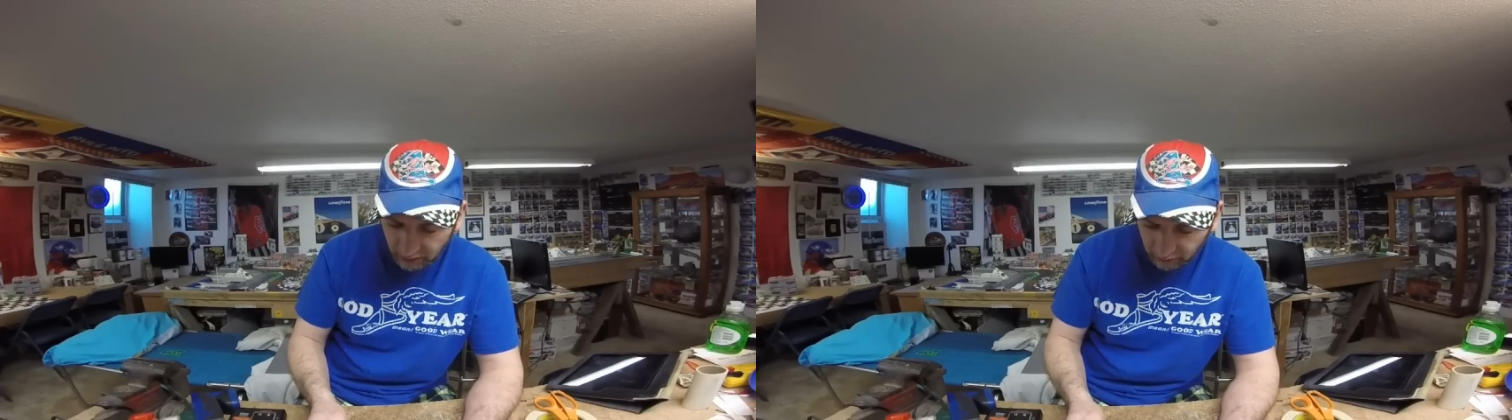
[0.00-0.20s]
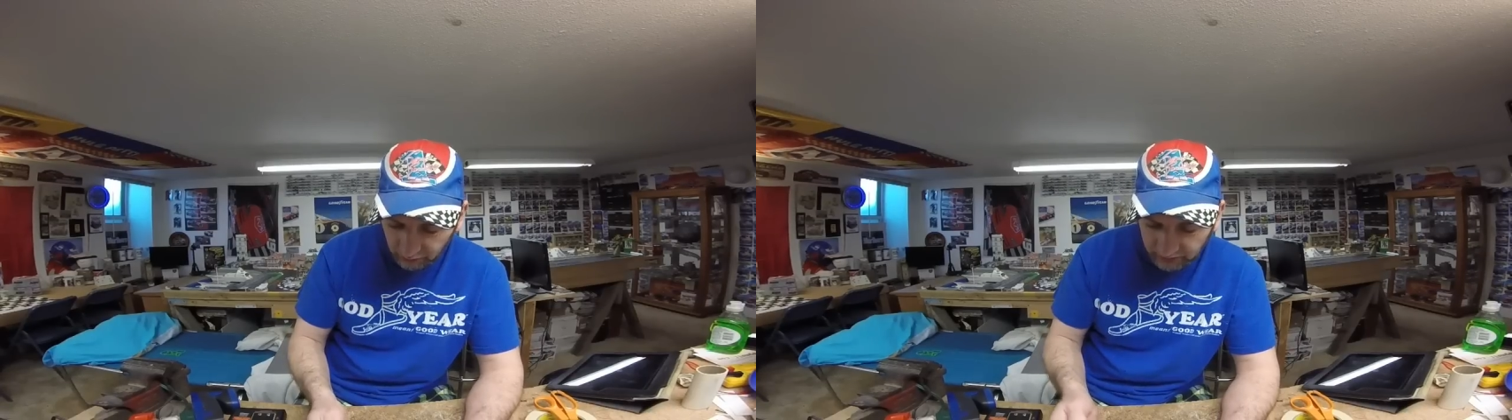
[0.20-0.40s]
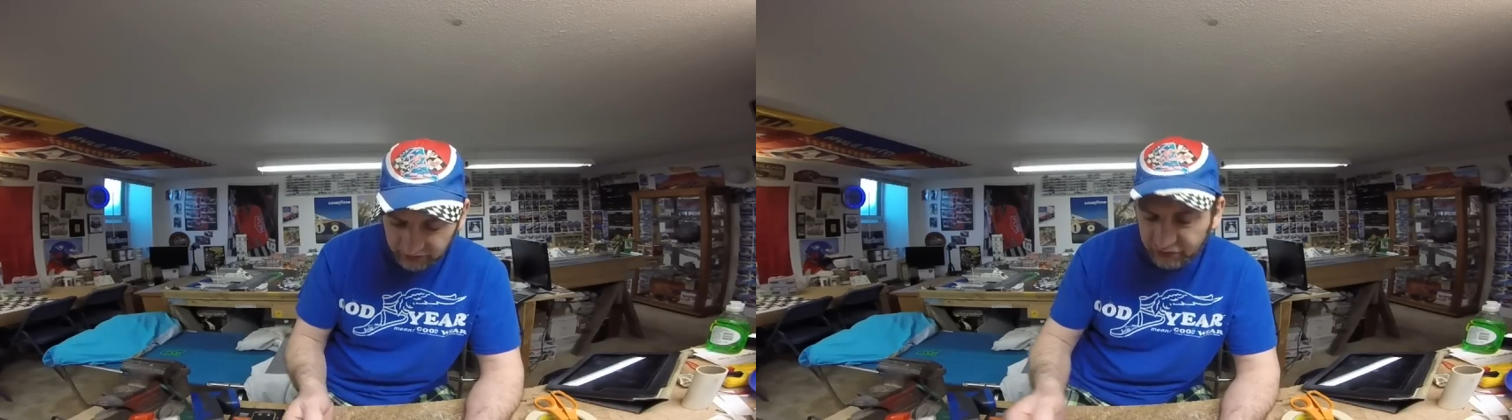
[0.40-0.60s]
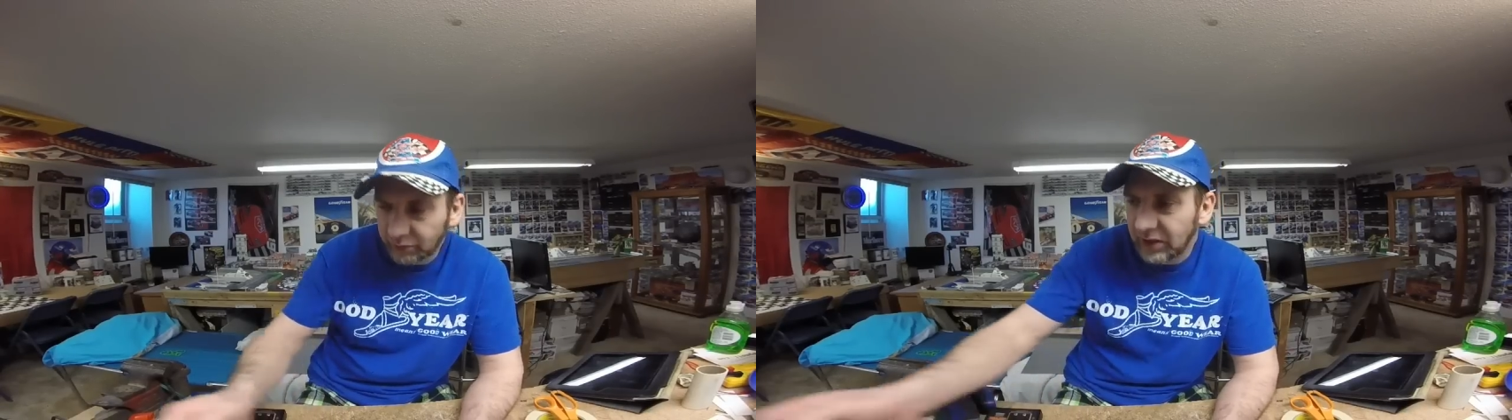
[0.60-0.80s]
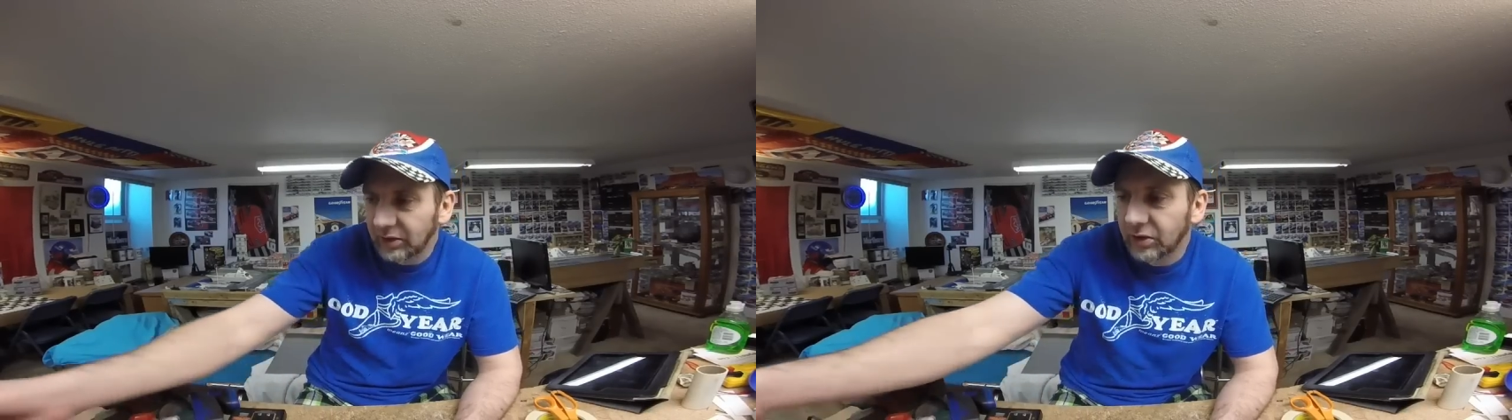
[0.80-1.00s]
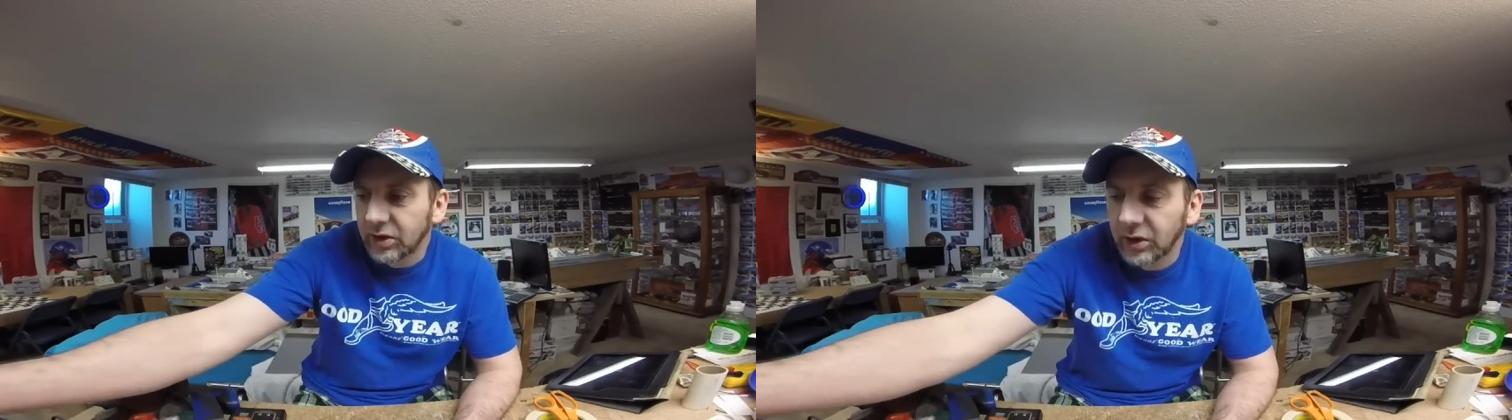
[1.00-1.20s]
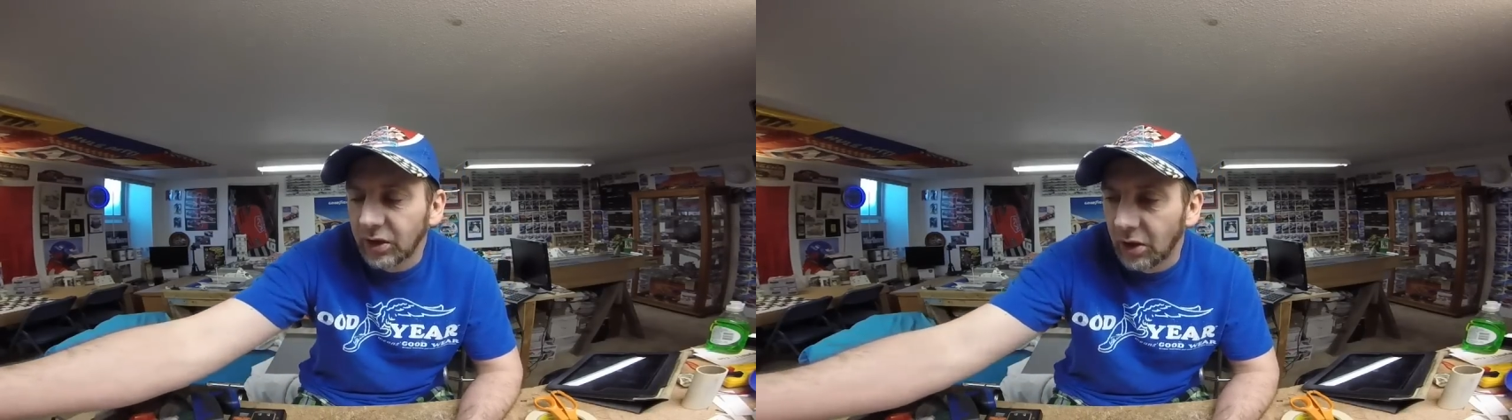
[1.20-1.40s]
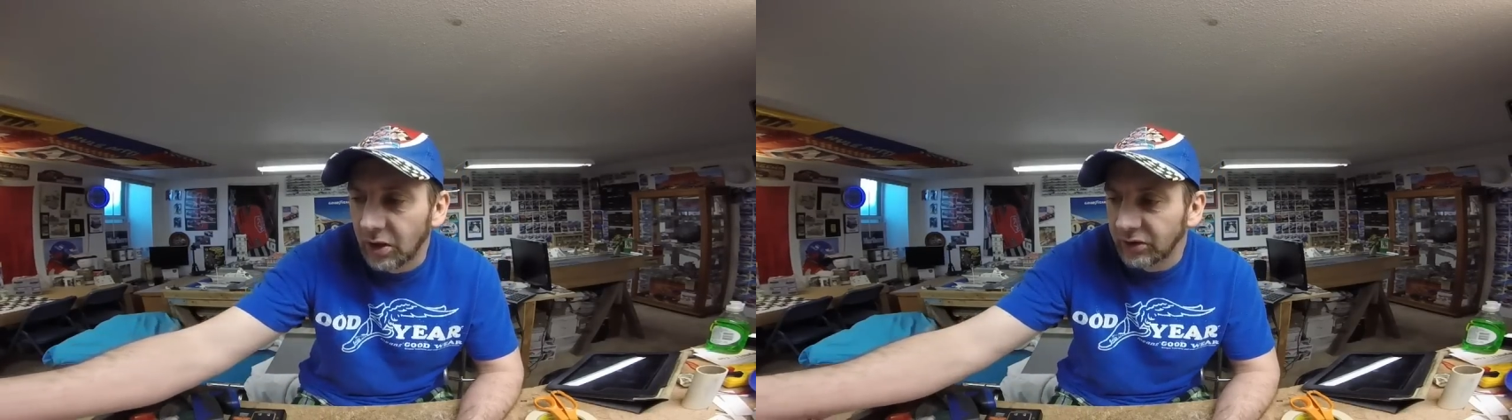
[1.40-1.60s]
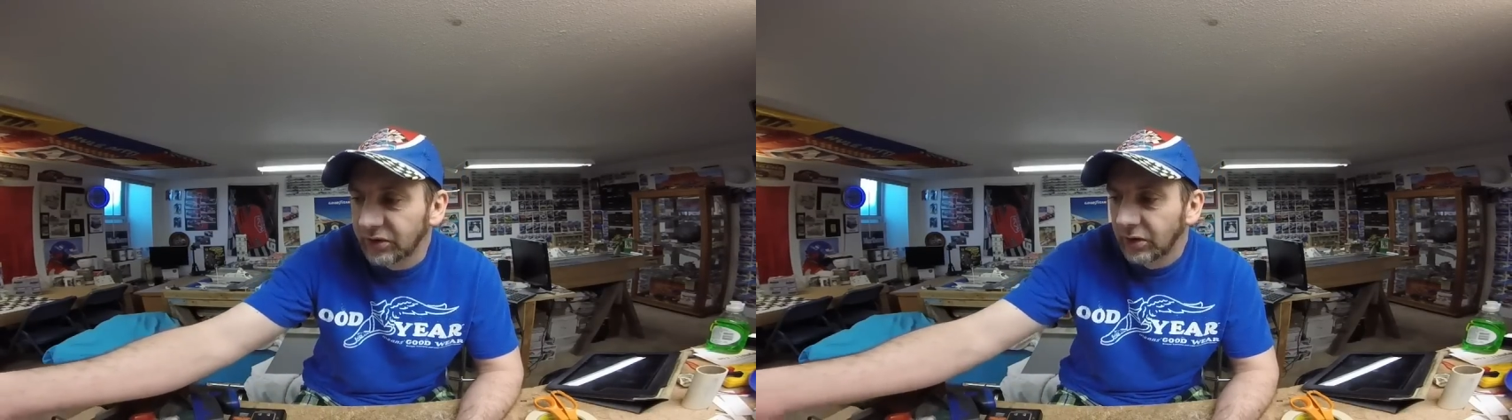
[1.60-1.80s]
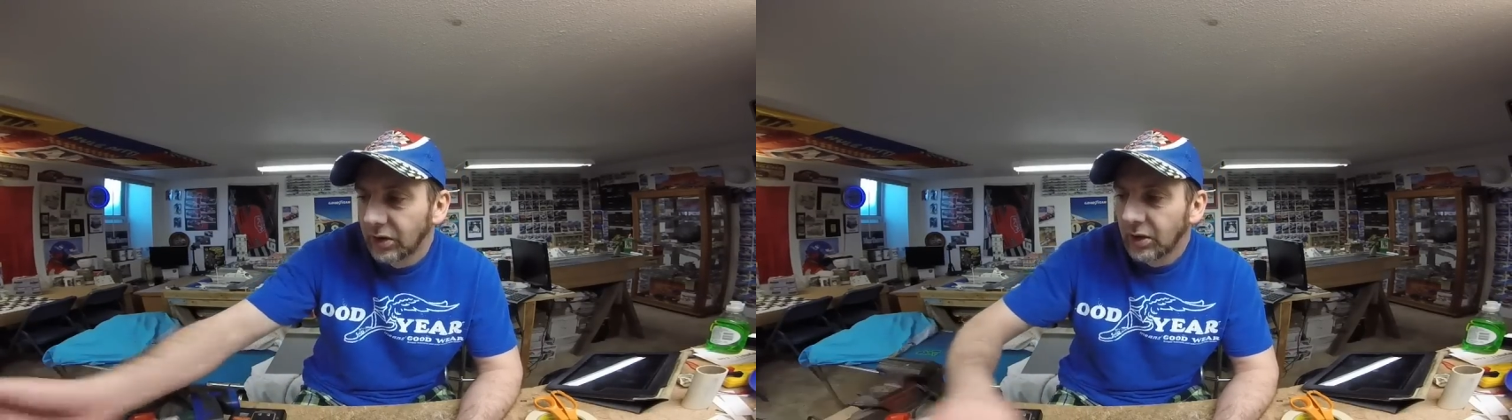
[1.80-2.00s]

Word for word: Really sweet looking cars.